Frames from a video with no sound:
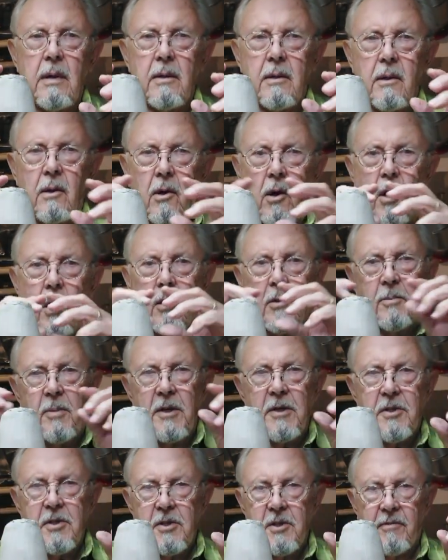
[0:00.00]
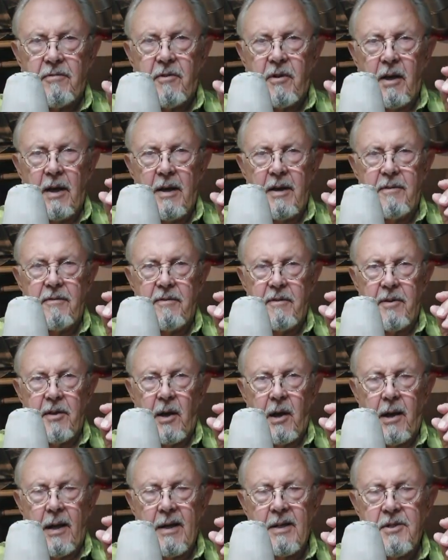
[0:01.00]
long pieces of clay for the
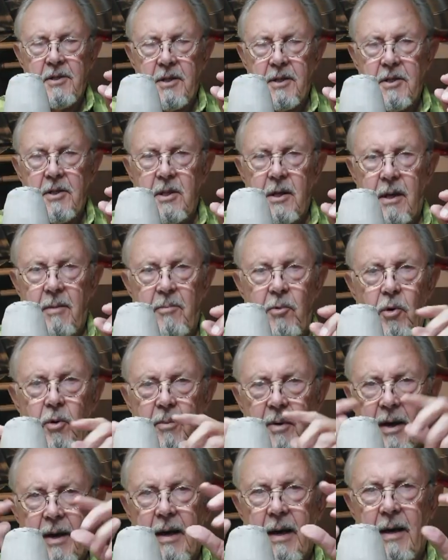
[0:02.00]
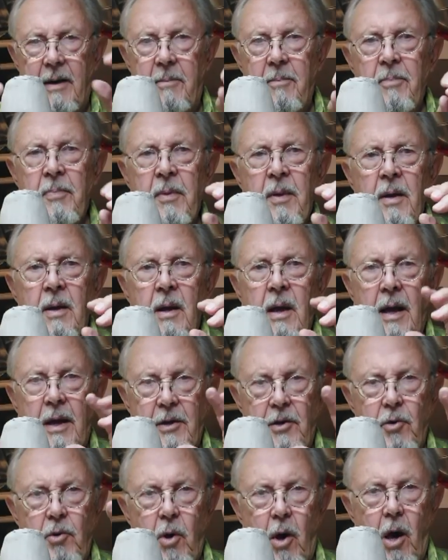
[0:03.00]
legs this time. Normally I
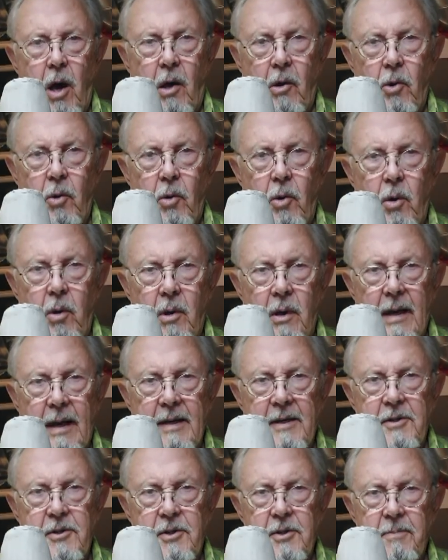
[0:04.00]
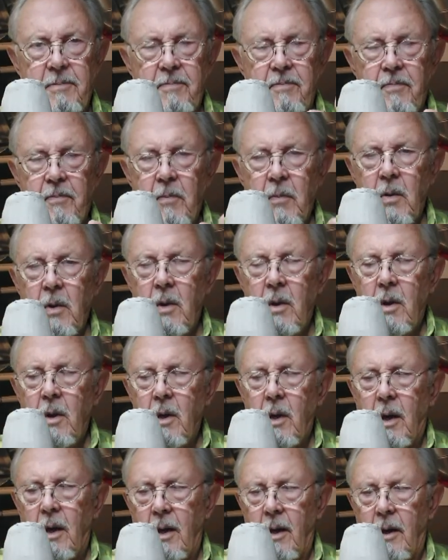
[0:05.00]
do hollow legs,
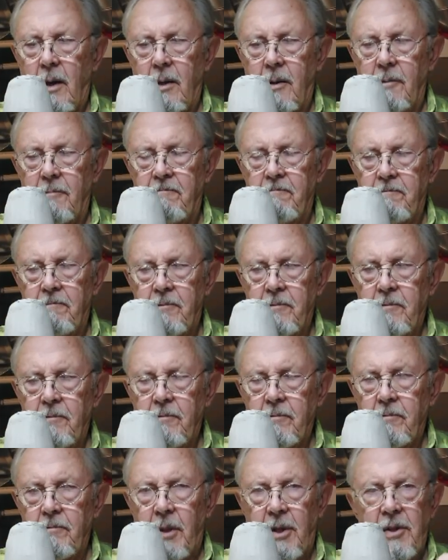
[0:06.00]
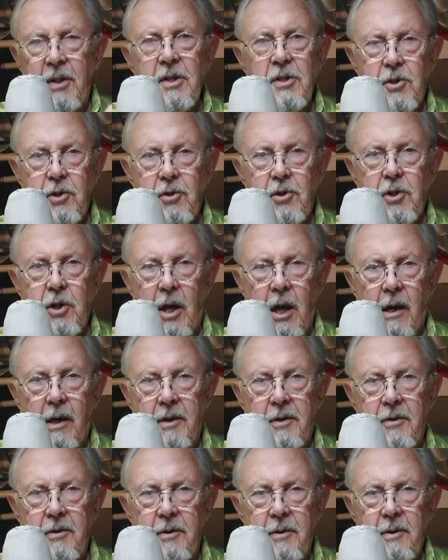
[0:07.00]
but these are
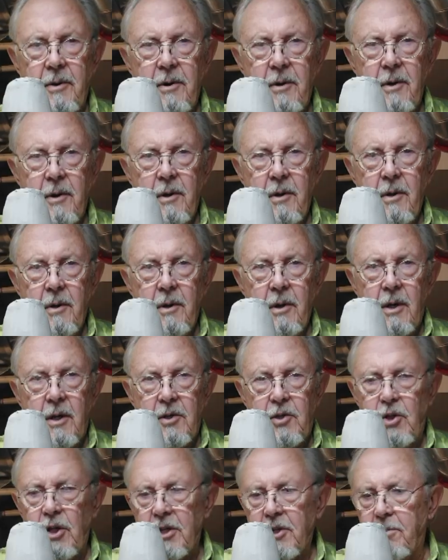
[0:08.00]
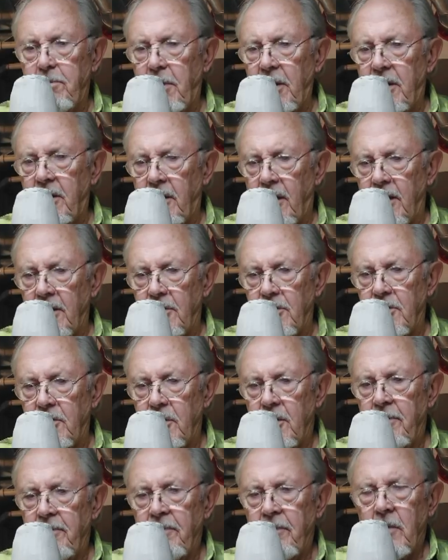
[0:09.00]
solid just because
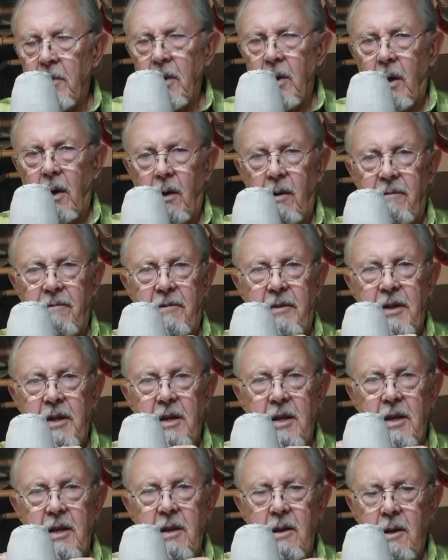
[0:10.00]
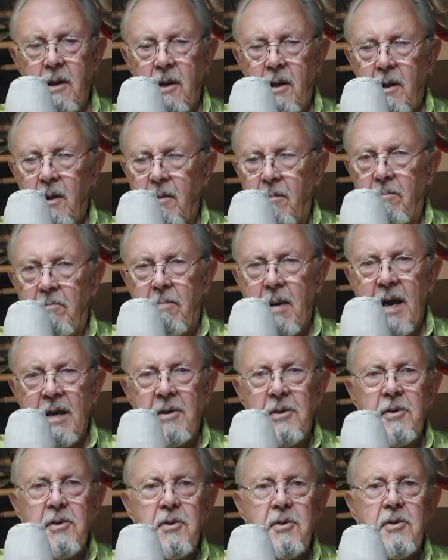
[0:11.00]
of the
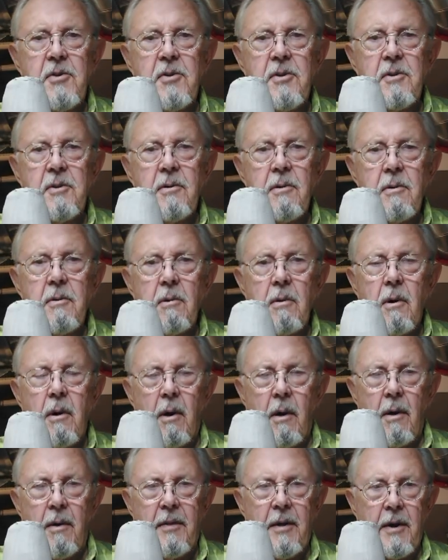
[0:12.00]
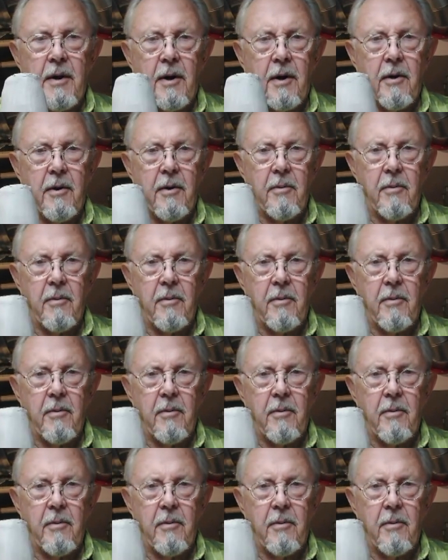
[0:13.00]
bends that are